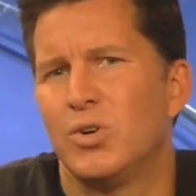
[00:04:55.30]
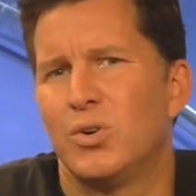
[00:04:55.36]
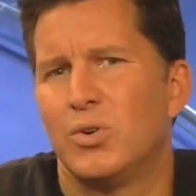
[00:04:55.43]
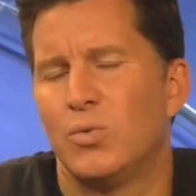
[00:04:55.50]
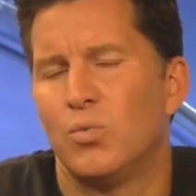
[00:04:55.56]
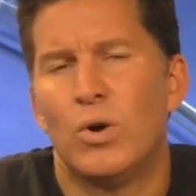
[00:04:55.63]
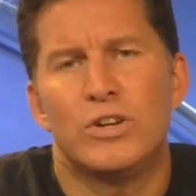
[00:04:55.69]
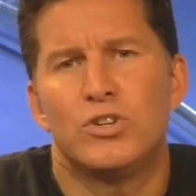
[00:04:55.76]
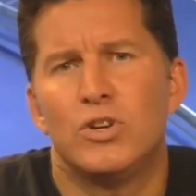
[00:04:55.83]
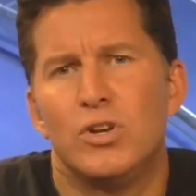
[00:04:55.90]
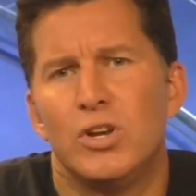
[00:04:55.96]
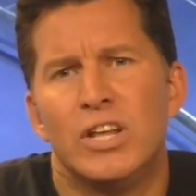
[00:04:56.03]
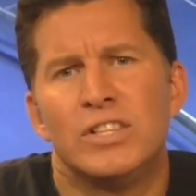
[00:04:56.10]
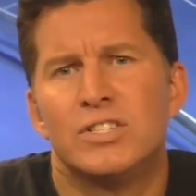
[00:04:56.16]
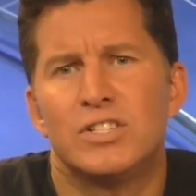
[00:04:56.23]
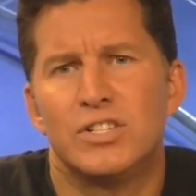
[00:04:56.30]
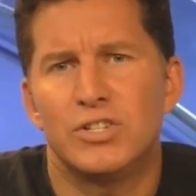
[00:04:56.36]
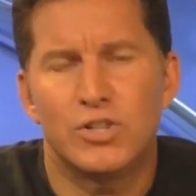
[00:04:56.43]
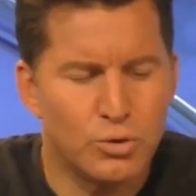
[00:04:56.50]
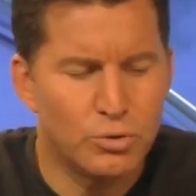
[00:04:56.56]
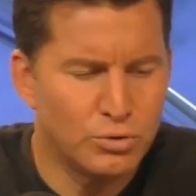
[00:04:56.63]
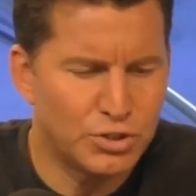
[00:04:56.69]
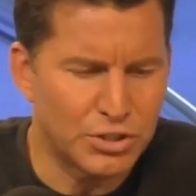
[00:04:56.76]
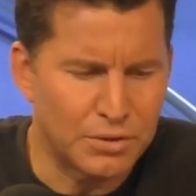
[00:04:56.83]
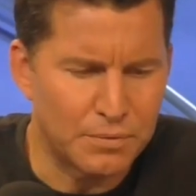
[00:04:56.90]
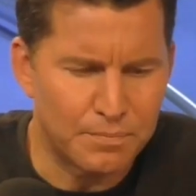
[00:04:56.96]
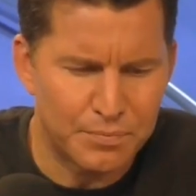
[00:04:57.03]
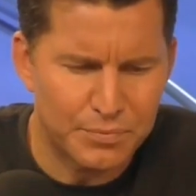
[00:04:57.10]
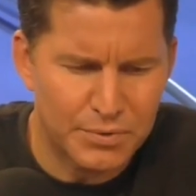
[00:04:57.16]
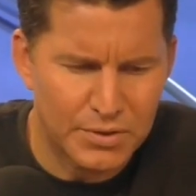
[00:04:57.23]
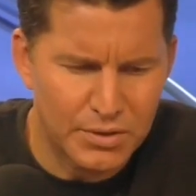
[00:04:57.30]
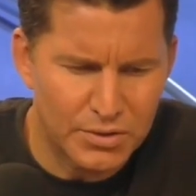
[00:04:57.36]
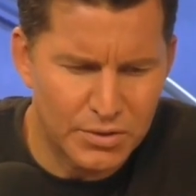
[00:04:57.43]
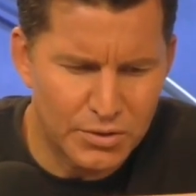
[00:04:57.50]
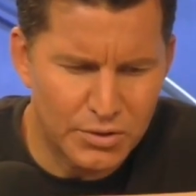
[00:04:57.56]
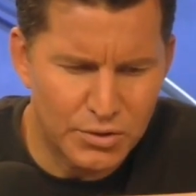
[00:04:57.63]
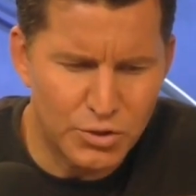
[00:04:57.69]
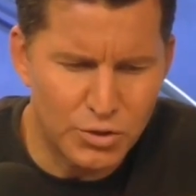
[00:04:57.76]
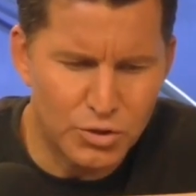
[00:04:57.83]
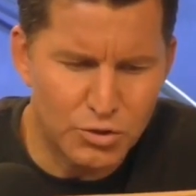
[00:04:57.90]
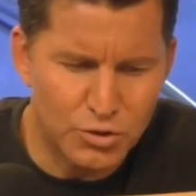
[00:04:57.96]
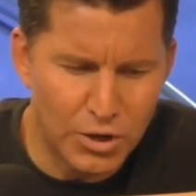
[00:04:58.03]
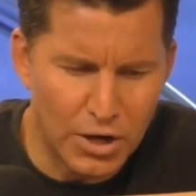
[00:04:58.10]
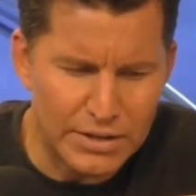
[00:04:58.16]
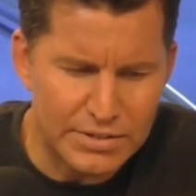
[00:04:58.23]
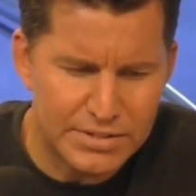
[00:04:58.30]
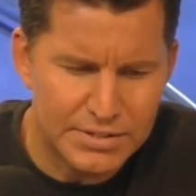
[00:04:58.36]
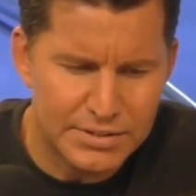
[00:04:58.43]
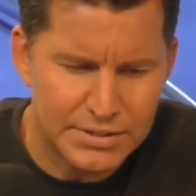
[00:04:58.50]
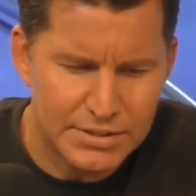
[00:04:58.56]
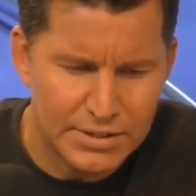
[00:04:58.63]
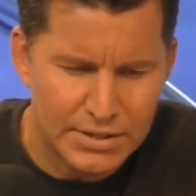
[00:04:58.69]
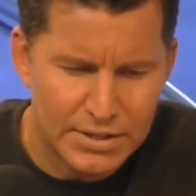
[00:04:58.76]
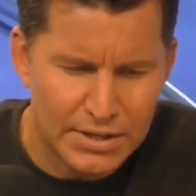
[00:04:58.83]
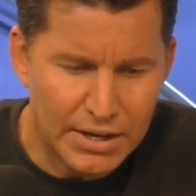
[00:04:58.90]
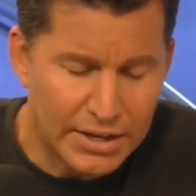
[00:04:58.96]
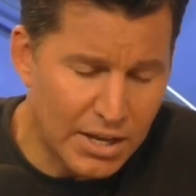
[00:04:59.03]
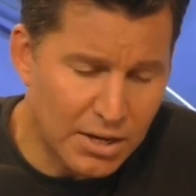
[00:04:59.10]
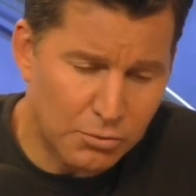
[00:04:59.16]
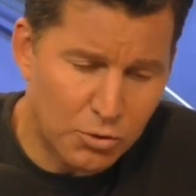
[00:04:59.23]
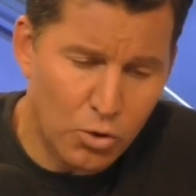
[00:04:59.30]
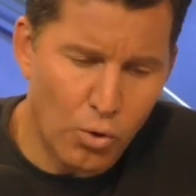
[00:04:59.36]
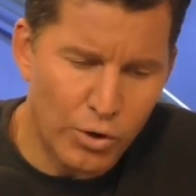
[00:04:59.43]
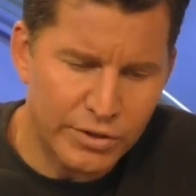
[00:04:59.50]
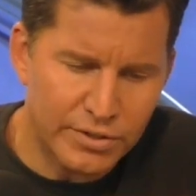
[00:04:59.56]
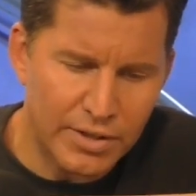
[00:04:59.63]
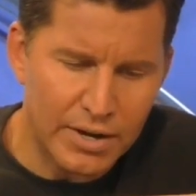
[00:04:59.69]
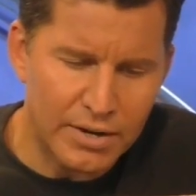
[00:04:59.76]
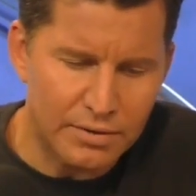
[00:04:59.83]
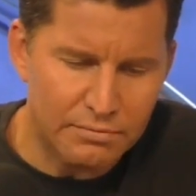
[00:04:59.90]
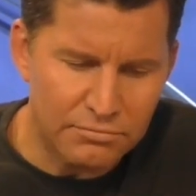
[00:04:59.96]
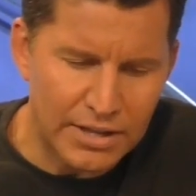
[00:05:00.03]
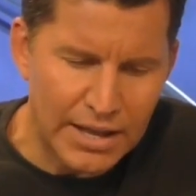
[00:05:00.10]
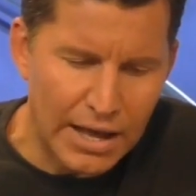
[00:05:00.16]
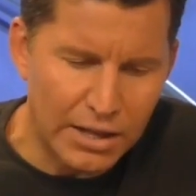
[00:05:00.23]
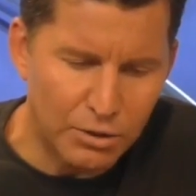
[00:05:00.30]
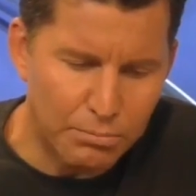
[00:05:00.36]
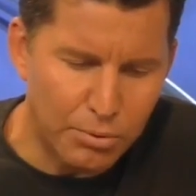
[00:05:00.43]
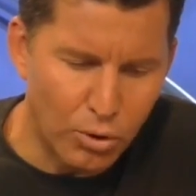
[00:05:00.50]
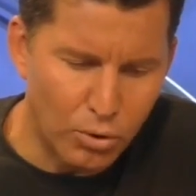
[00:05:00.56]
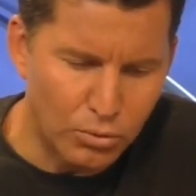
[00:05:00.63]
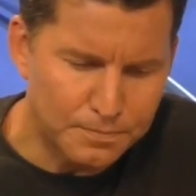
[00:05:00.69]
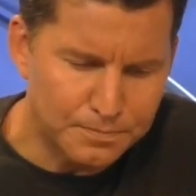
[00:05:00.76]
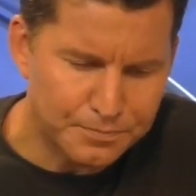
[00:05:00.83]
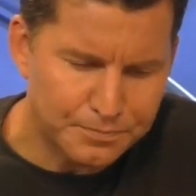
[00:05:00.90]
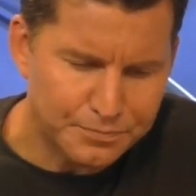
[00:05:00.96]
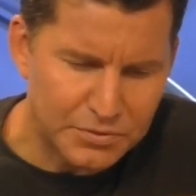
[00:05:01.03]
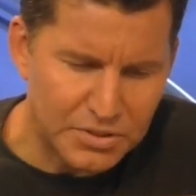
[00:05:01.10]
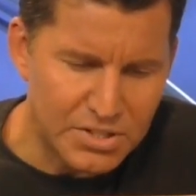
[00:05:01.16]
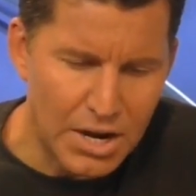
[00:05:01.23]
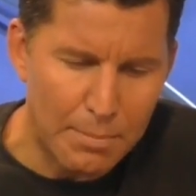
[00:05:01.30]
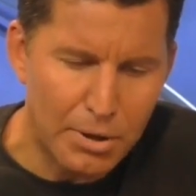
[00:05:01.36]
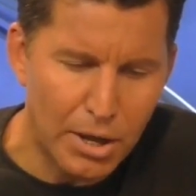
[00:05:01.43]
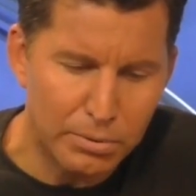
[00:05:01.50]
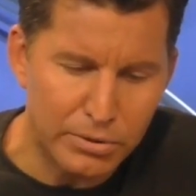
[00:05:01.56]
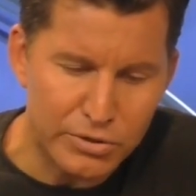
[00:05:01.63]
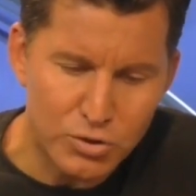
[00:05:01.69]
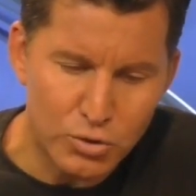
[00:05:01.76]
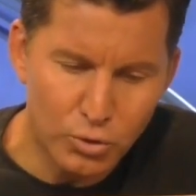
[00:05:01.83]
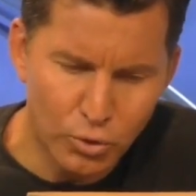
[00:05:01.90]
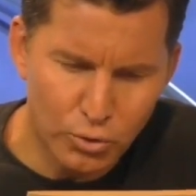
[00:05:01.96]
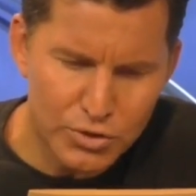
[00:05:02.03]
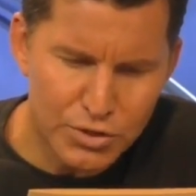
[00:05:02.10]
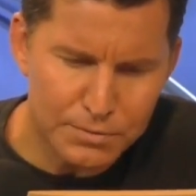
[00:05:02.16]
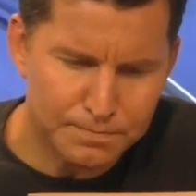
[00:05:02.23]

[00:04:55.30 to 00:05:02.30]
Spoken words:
what institution do you trust? Again, according to Gallup poll. It's not public schools.